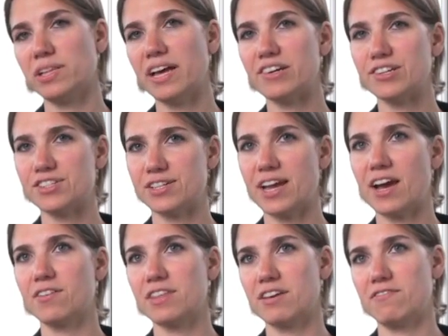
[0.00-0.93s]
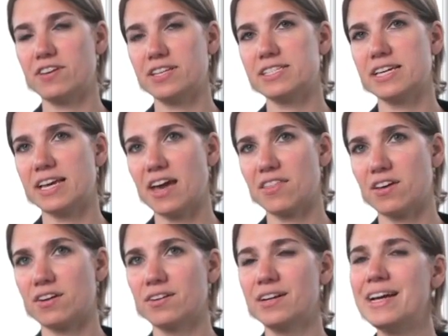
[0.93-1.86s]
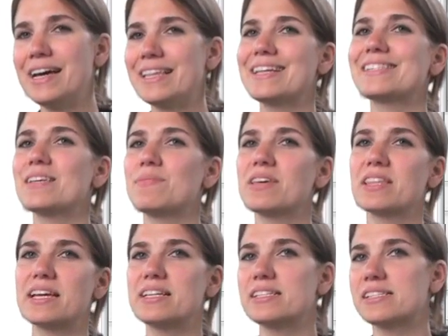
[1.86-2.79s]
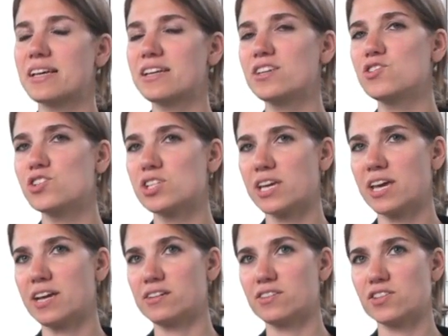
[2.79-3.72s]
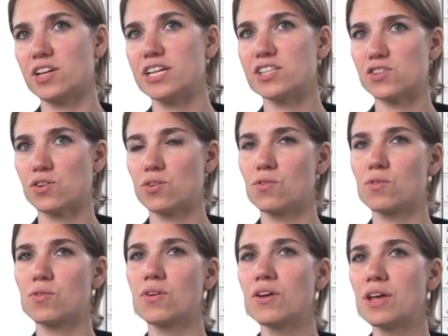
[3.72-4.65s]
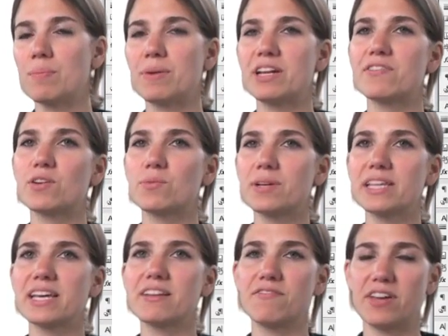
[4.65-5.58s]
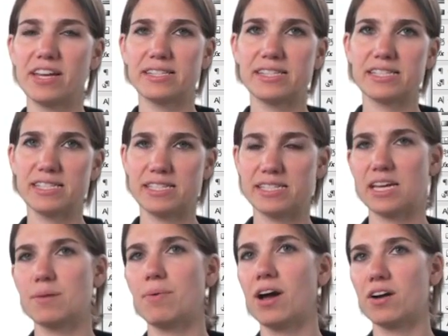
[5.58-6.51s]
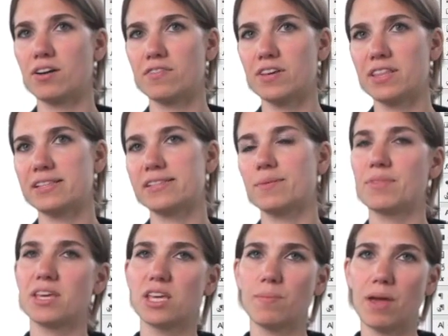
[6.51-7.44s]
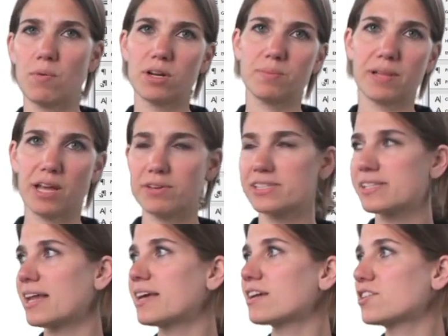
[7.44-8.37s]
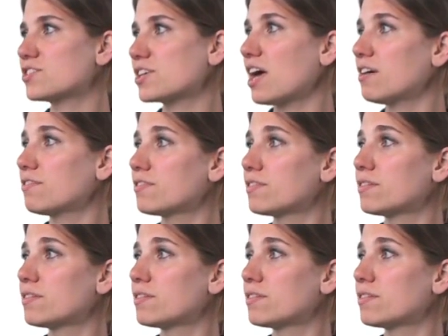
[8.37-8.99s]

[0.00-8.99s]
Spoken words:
letters and how they fit together. That's something that InDesign usually handles on its own, but if you're really advanced into typography, that's something you may want to play with setting yourself.